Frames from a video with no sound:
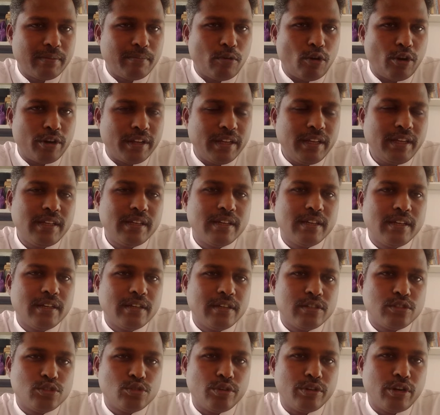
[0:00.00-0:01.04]
body,
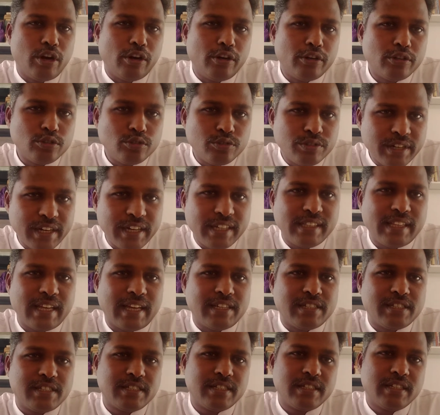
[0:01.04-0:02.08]
so in order to treat
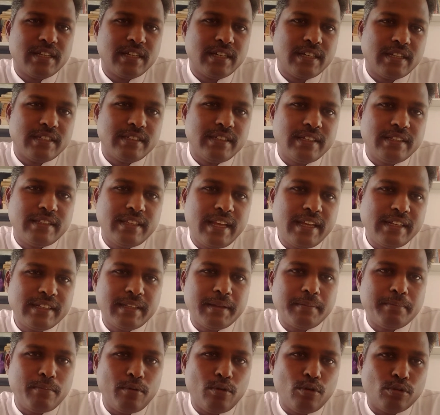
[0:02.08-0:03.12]
that, they take
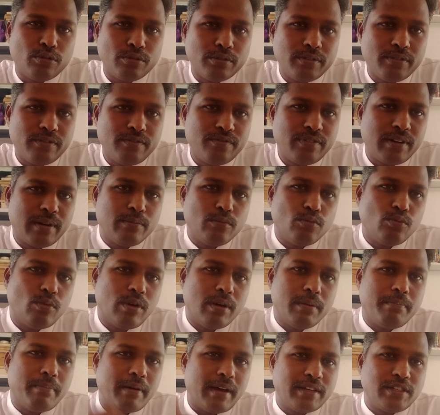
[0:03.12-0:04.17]
the bone from
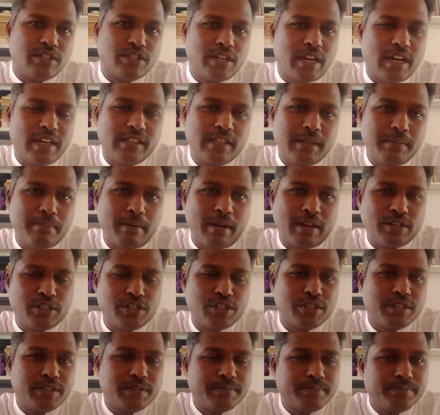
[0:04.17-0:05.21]
one part, another
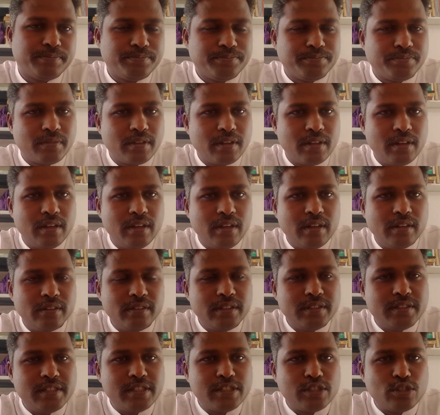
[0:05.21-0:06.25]
part.
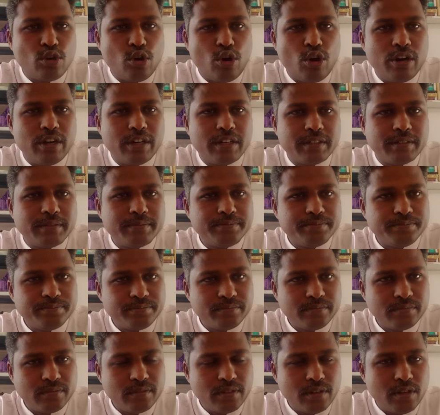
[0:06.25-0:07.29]
This is called
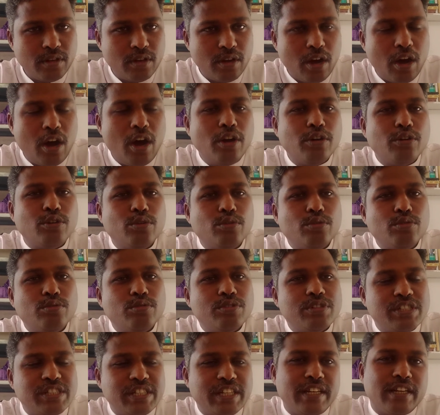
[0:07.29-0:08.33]

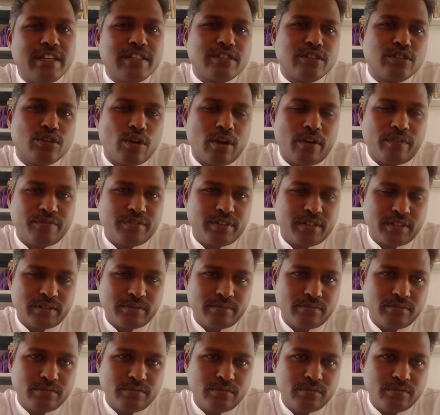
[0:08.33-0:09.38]
autogenous graft.
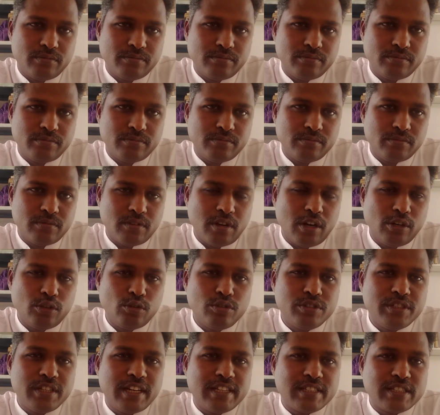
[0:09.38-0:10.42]

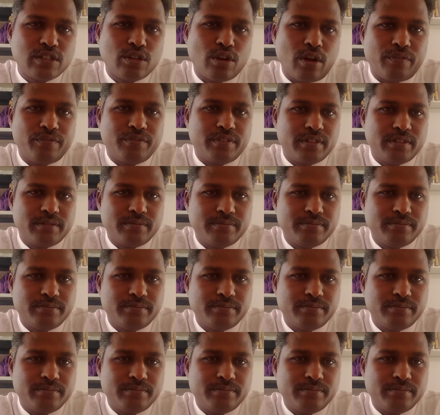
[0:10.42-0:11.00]
Autogenous graft.